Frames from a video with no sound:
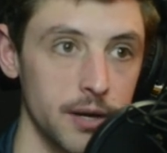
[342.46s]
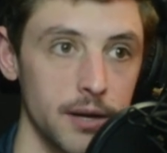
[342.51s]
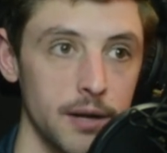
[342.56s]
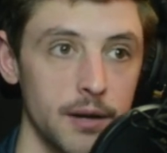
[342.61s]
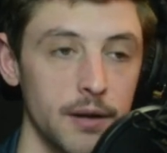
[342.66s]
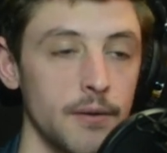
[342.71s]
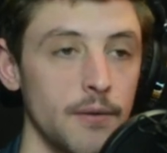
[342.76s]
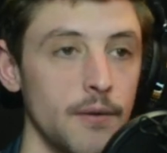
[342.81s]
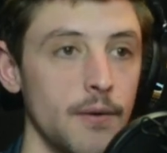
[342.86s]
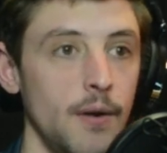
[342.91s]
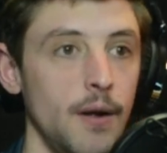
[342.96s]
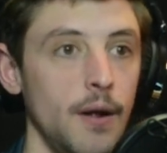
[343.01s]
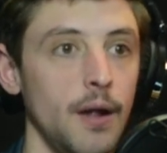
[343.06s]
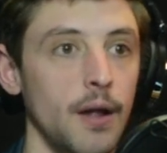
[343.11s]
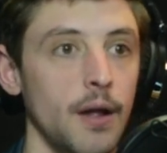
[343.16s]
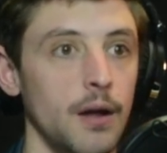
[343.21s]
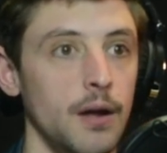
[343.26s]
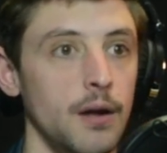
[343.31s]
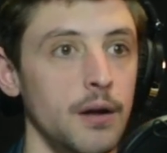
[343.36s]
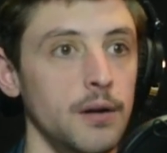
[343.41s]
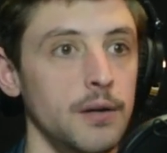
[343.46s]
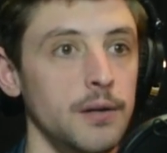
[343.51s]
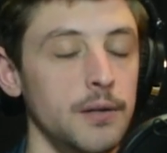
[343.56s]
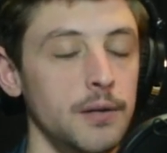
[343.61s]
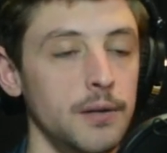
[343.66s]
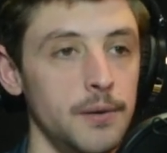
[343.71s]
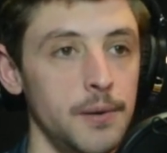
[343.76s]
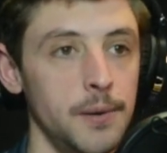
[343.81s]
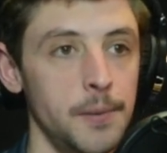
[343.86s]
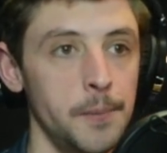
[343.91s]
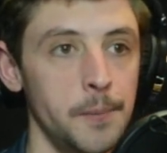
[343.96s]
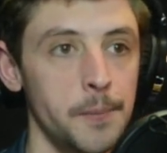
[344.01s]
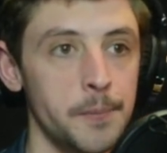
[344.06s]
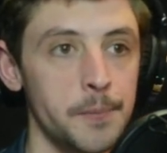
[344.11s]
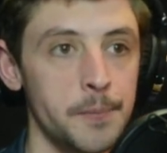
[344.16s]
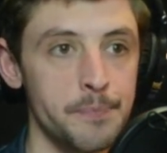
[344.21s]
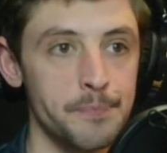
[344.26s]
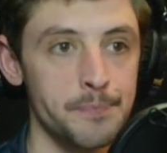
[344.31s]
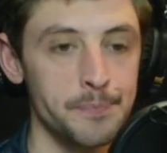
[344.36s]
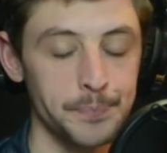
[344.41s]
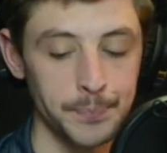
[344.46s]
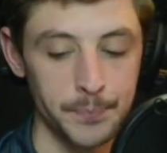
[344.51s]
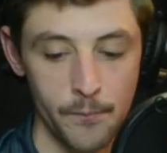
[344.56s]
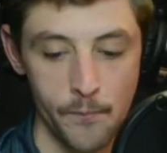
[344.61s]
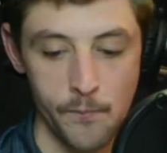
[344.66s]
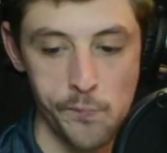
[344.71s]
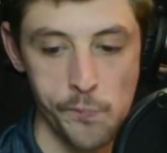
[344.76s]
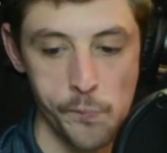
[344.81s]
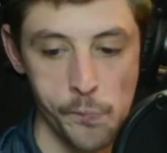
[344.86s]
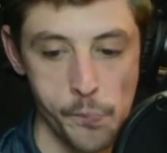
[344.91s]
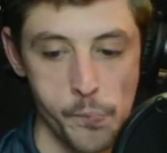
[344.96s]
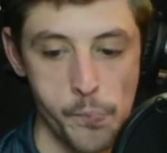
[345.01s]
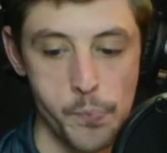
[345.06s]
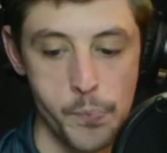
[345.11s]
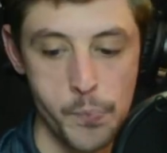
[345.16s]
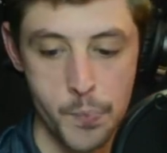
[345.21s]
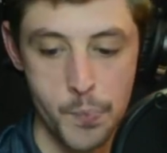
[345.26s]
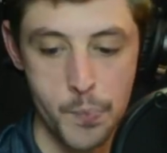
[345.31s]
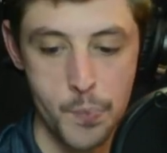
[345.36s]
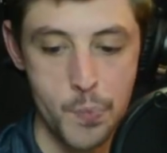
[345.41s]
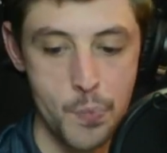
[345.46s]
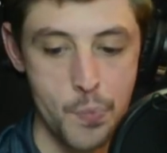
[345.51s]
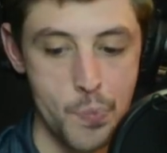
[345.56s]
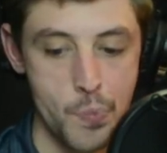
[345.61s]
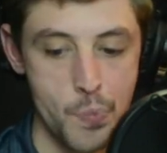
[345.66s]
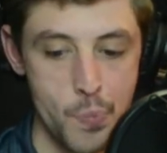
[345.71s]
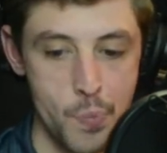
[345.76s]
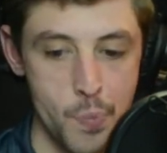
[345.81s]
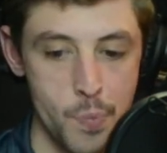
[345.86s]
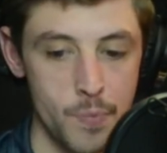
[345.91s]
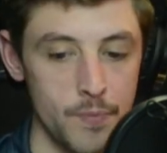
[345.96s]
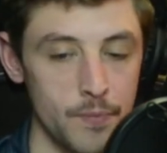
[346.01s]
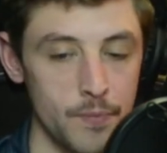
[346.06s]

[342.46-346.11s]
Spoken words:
It for sure did. And work that has been paying off for a guy that hasn't been